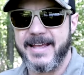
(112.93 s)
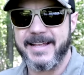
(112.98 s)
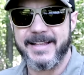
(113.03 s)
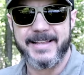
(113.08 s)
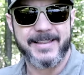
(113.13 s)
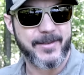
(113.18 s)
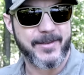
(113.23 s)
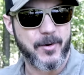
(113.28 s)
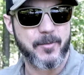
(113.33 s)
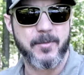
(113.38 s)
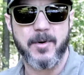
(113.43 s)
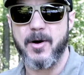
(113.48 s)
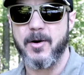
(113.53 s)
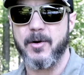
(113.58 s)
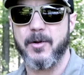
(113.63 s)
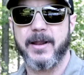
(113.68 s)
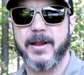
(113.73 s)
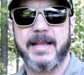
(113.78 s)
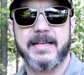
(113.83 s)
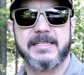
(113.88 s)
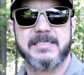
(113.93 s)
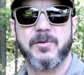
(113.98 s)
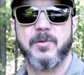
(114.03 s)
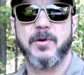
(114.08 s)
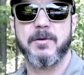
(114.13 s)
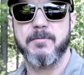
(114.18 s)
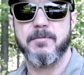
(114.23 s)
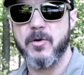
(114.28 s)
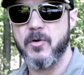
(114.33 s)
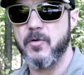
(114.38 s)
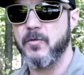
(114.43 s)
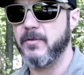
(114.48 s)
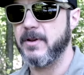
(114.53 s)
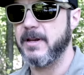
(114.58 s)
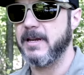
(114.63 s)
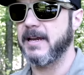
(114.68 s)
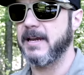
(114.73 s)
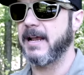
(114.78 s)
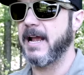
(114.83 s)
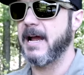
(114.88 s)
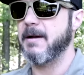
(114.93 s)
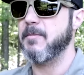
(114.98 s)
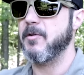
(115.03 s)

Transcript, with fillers: lo and behold, I guess someone moved it, and it got